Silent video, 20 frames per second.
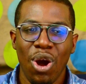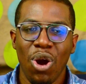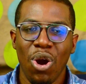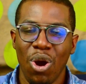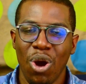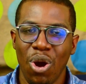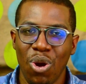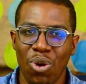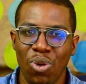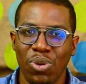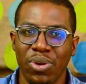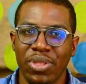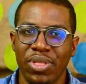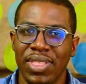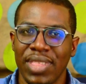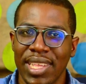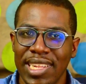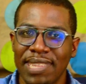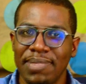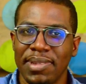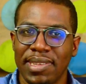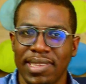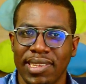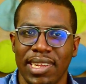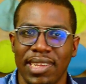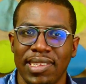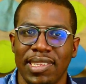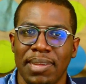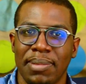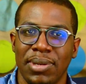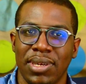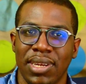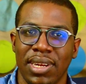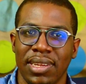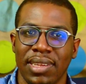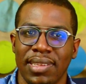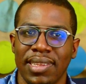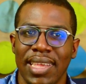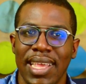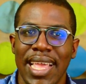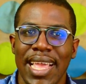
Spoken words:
how these misconceptions